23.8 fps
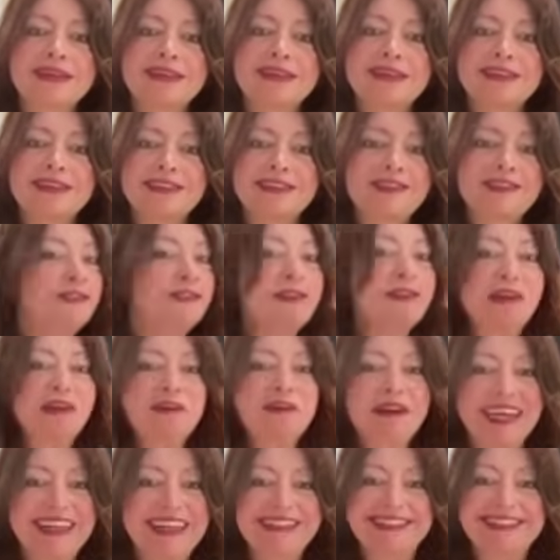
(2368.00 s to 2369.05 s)
you're doing
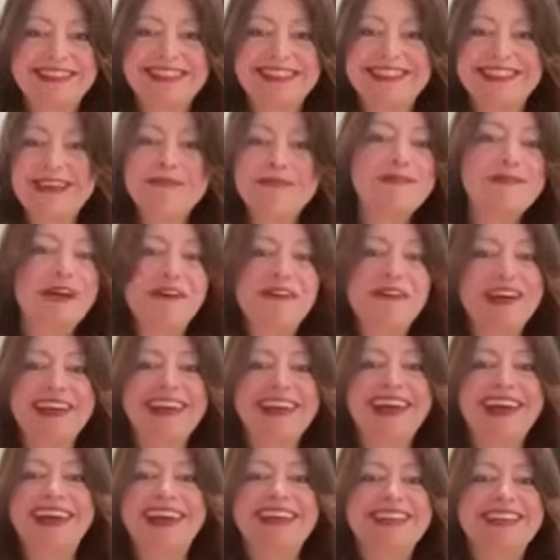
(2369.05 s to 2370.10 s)
great, just keep going.
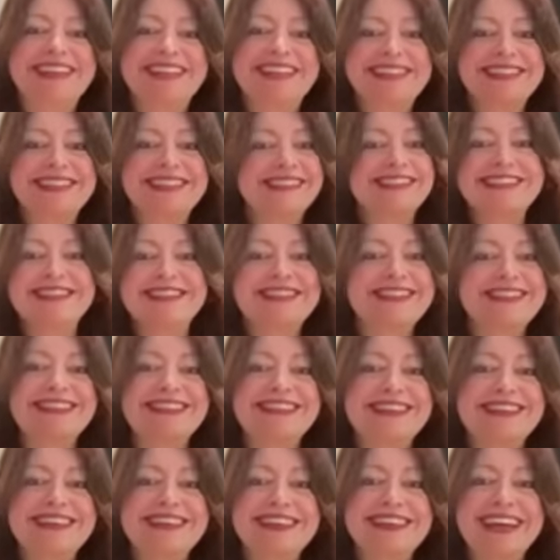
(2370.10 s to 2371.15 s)
And,
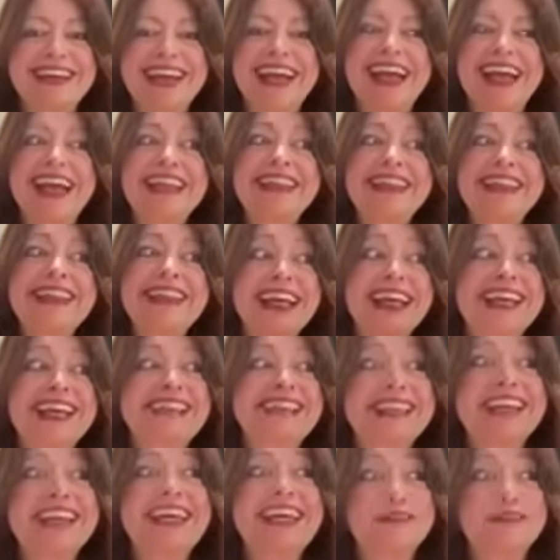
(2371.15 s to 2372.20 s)
and like I
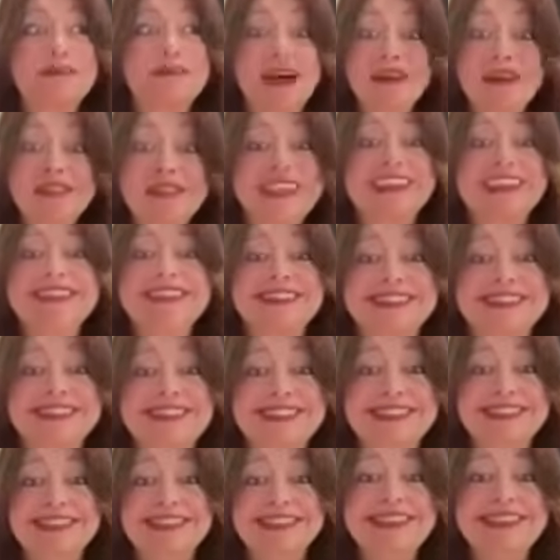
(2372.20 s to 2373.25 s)
say, it's boundless.
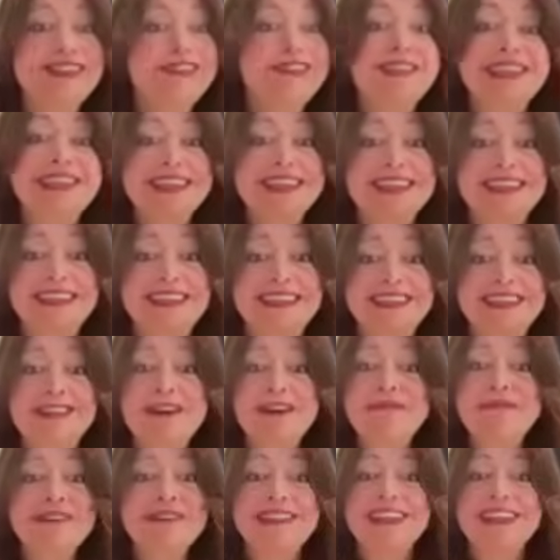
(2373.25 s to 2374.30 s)
Literally,
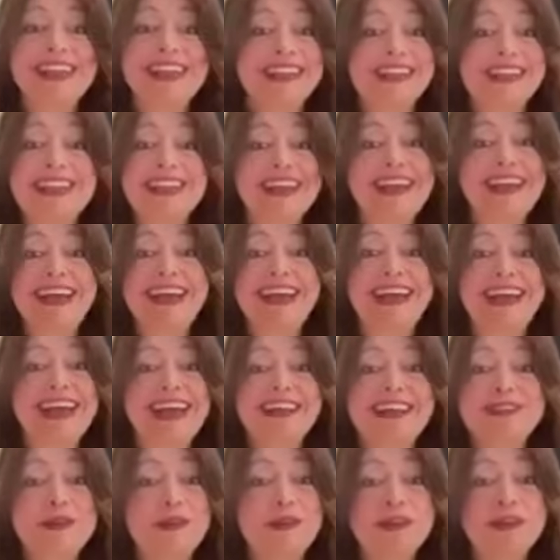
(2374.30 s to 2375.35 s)
no one
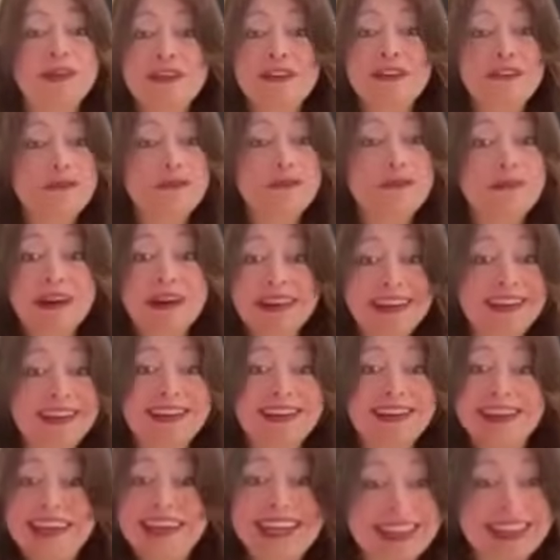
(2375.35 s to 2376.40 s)
has cornered the market
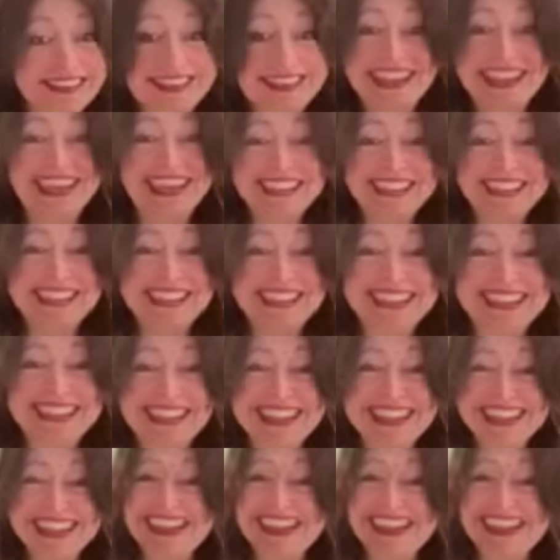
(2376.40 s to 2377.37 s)
on any of this. I